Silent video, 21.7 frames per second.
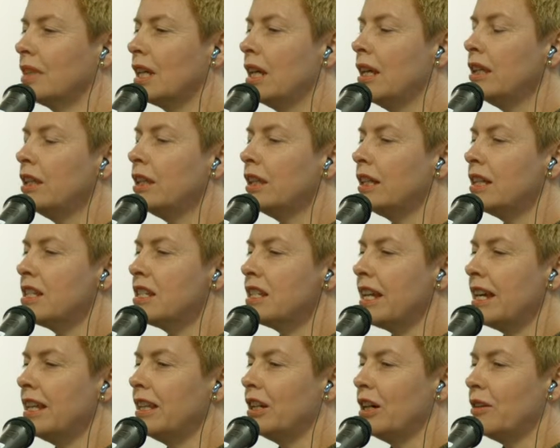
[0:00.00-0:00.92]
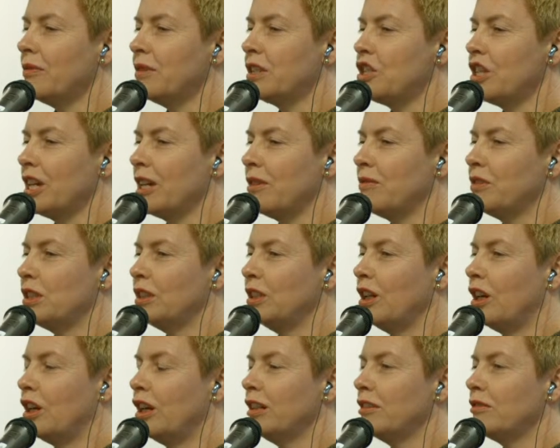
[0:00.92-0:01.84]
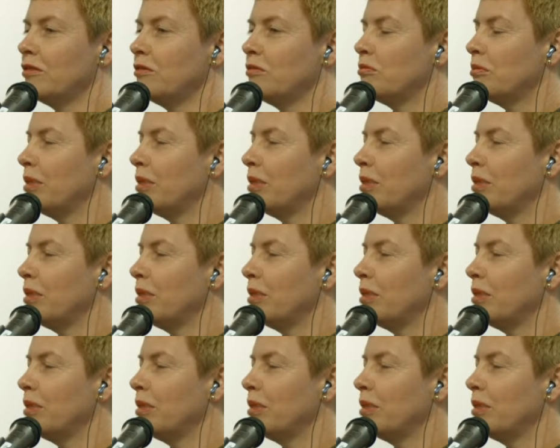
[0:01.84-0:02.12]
You could say that I've achieved a lot,